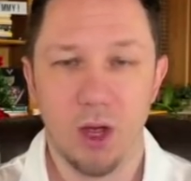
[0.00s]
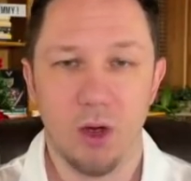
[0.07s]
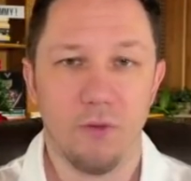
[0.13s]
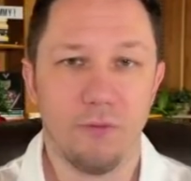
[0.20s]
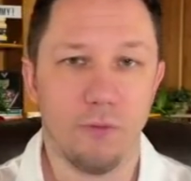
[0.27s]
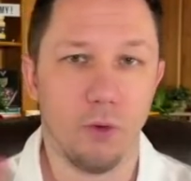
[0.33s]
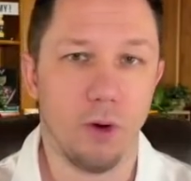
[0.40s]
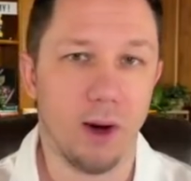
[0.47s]

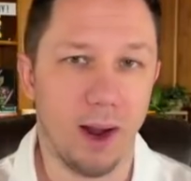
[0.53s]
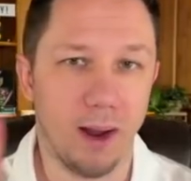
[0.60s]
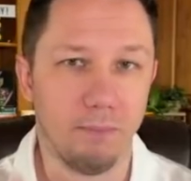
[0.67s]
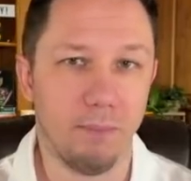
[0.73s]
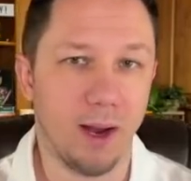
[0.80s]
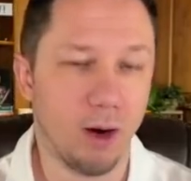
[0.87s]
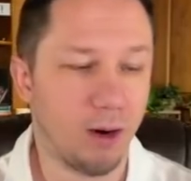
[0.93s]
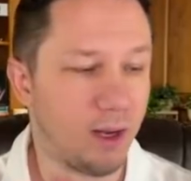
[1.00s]
for a
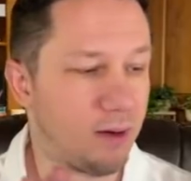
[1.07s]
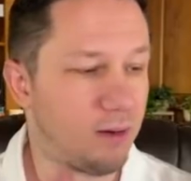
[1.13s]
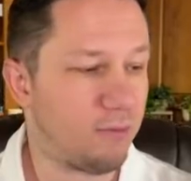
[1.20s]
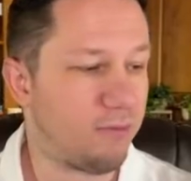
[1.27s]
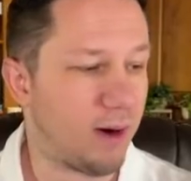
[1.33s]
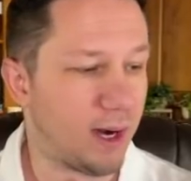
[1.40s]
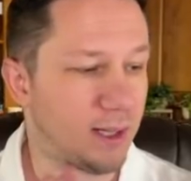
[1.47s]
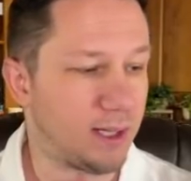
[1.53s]
married
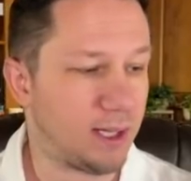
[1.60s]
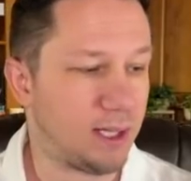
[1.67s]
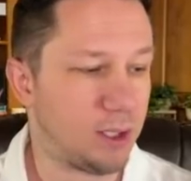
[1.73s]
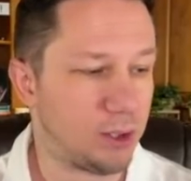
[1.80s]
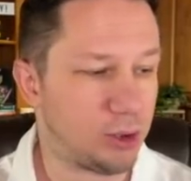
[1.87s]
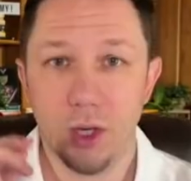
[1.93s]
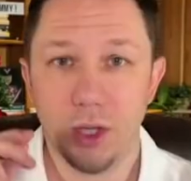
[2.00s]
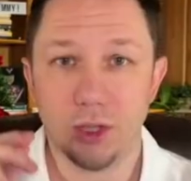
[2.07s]
filing
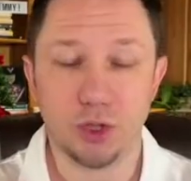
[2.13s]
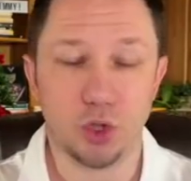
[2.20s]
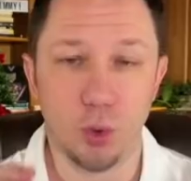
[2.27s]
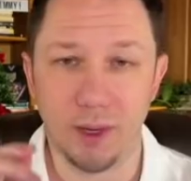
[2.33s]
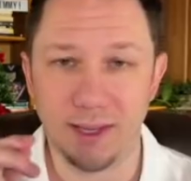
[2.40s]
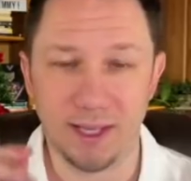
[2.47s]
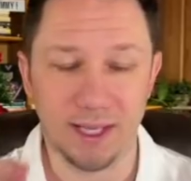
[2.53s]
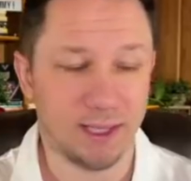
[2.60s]

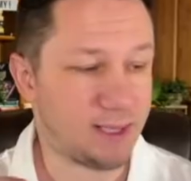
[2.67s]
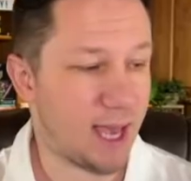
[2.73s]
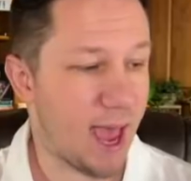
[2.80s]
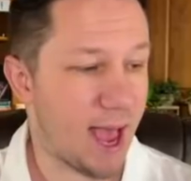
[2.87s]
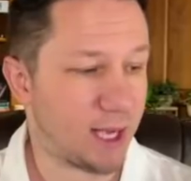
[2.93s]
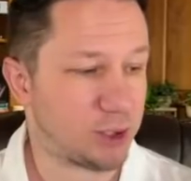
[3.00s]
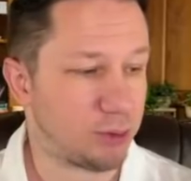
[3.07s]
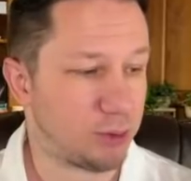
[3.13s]
jointly
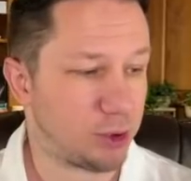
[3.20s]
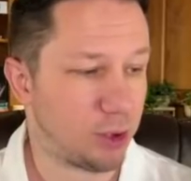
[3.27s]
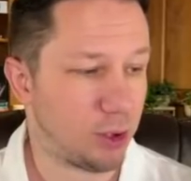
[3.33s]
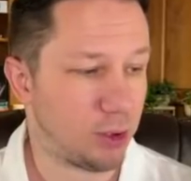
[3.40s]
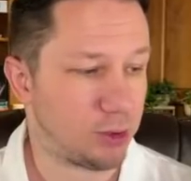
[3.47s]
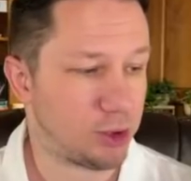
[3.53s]
tax return.